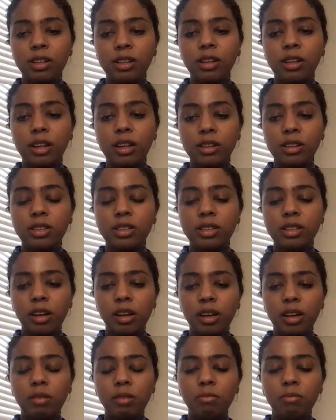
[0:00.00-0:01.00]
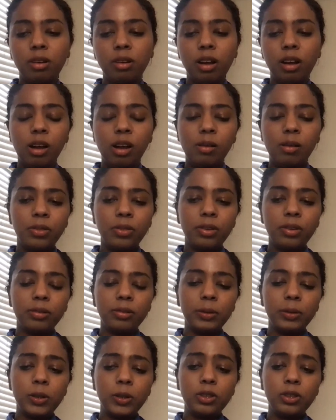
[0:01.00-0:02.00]
at this time.
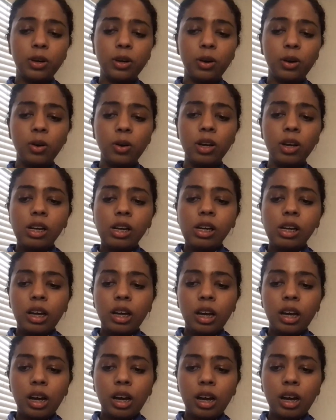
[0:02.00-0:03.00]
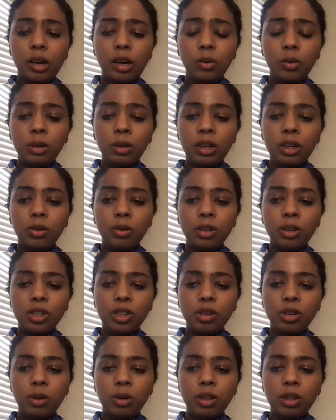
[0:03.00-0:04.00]
So we
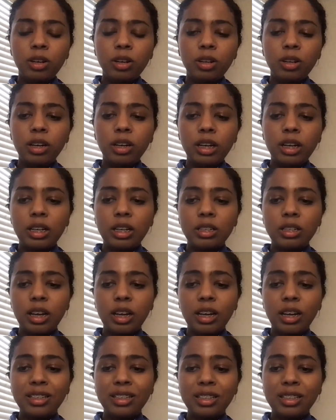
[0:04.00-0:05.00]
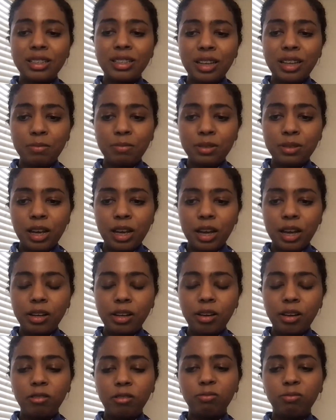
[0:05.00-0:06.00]
question whether there is a
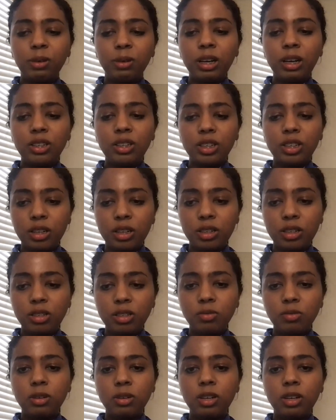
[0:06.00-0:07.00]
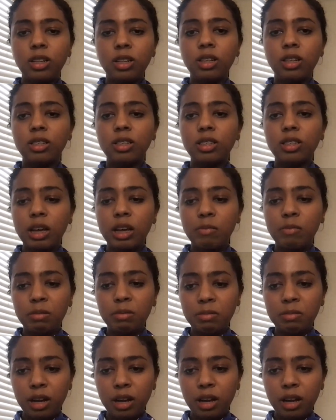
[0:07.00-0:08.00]
subset of patients with
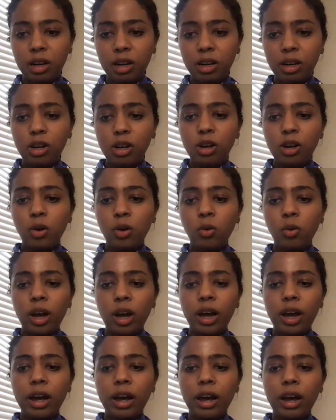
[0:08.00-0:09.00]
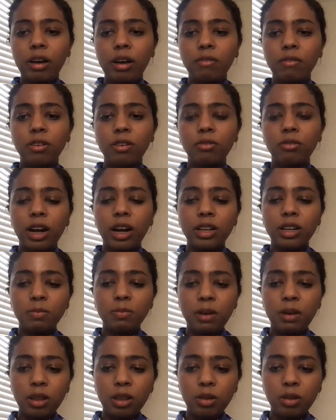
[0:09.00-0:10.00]
CMML who have
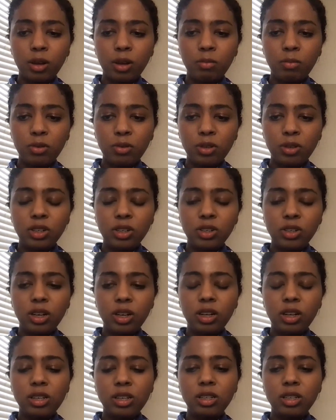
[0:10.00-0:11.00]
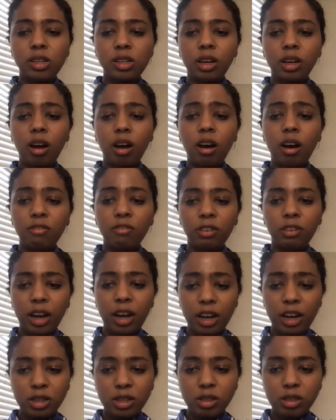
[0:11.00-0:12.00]
RAS pathway mutations, often
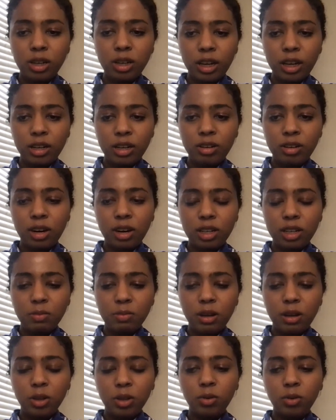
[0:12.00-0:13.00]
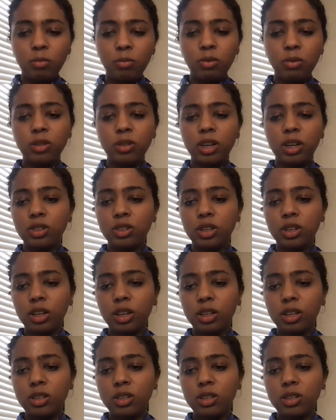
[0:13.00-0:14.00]
isolated RAS pathway
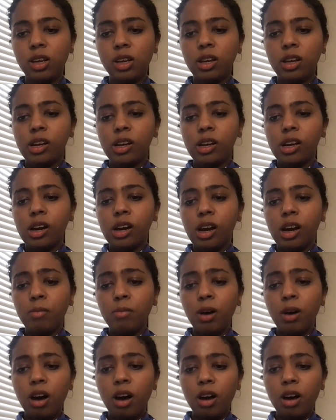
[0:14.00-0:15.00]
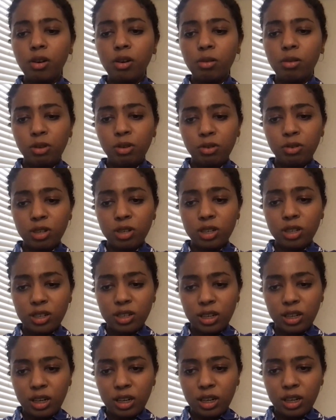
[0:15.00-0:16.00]
mutations, autoimmune
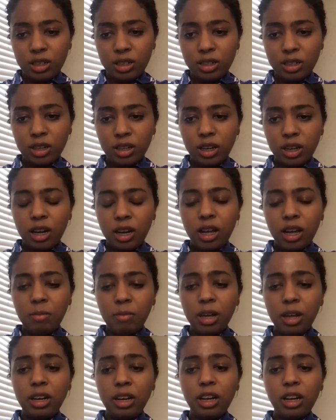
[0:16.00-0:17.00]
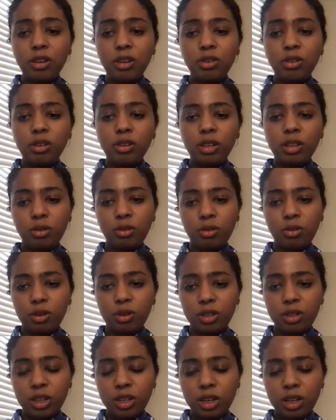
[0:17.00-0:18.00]
disease, and indolent
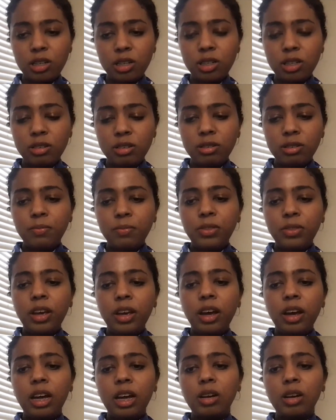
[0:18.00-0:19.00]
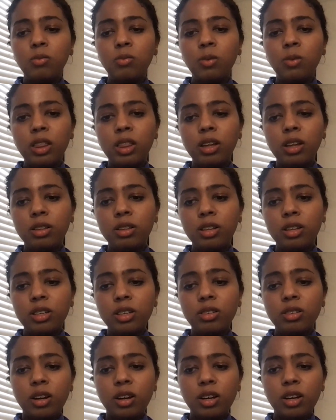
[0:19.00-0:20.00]
courses, and whether
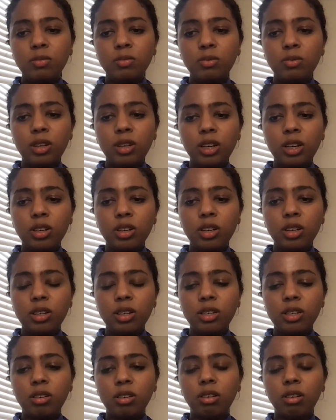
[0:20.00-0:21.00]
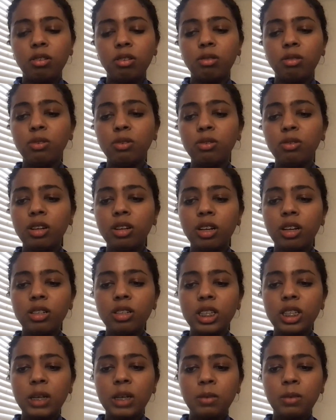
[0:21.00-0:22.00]
these RAS mutations in autoimmunity
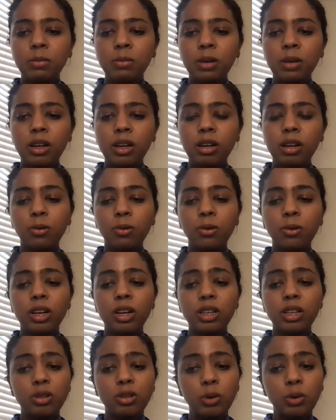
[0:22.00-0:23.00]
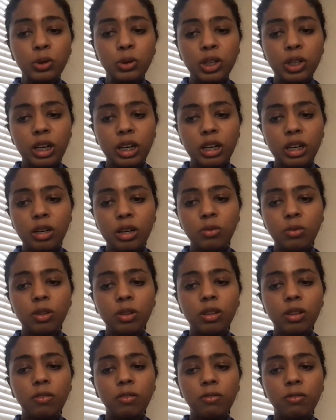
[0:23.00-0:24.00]
and CMML are more associated
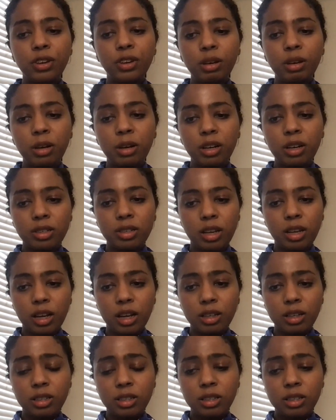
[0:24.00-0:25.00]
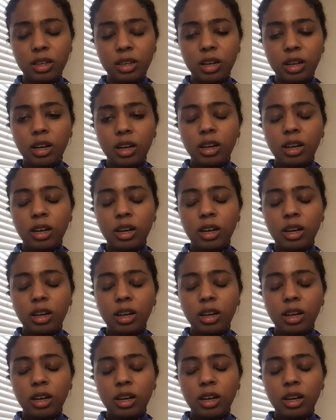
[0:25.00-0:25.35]
with the female sex